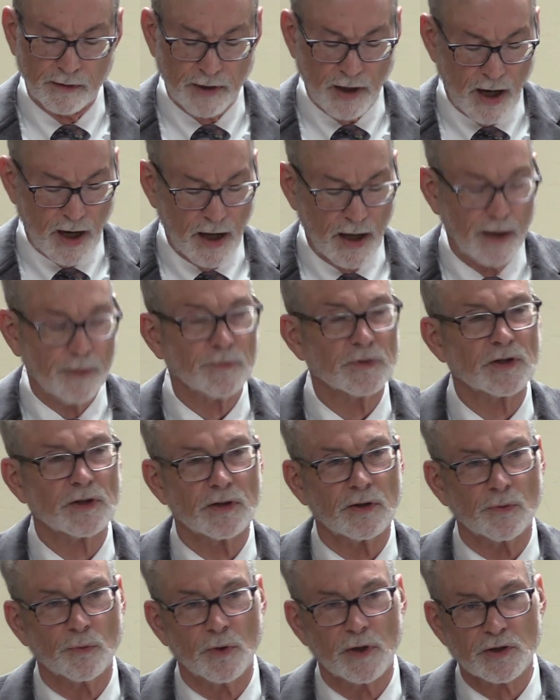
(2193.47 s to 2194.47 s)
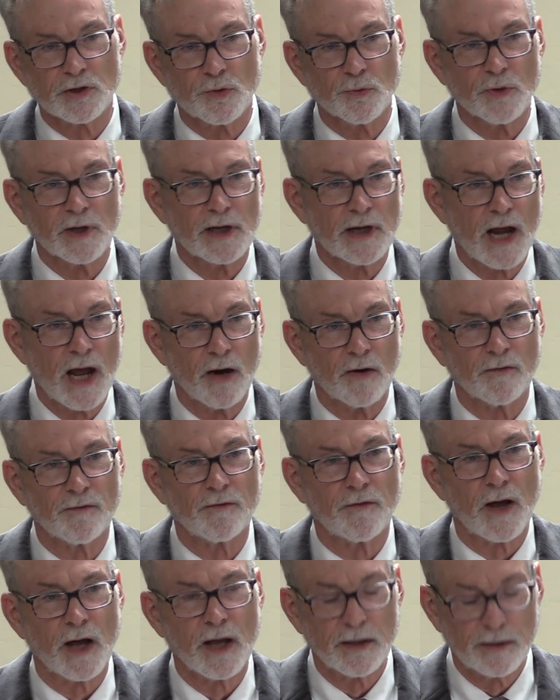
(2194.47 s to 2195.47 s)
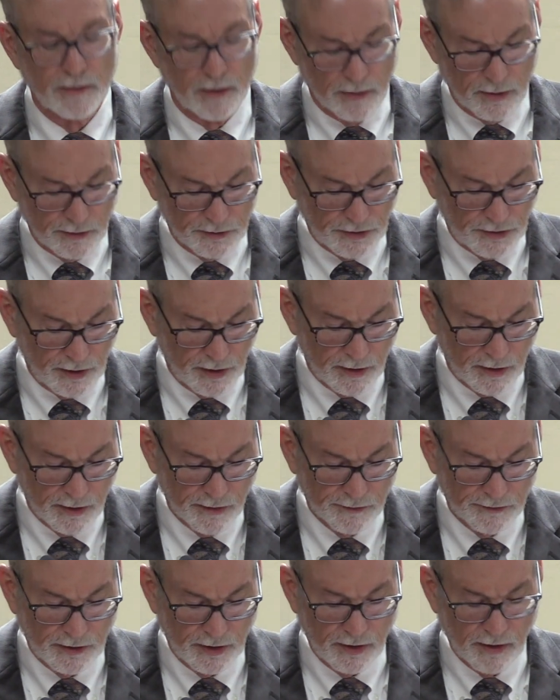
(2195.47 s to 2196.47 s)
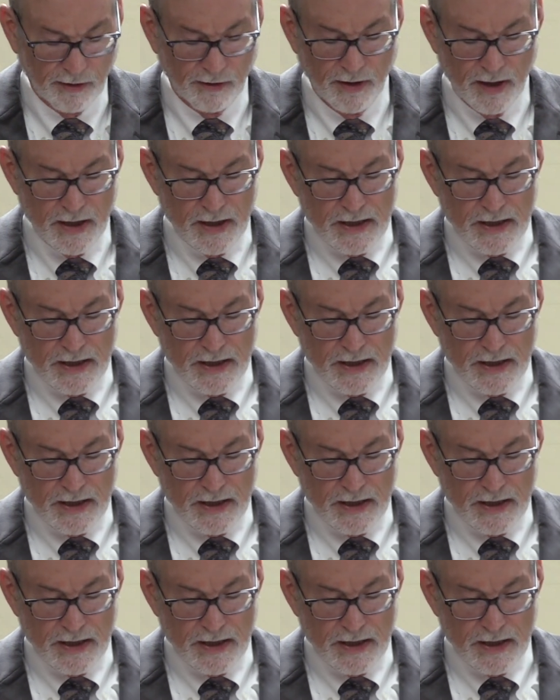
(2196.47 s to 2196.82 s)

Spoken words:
times in which we now find ourselves are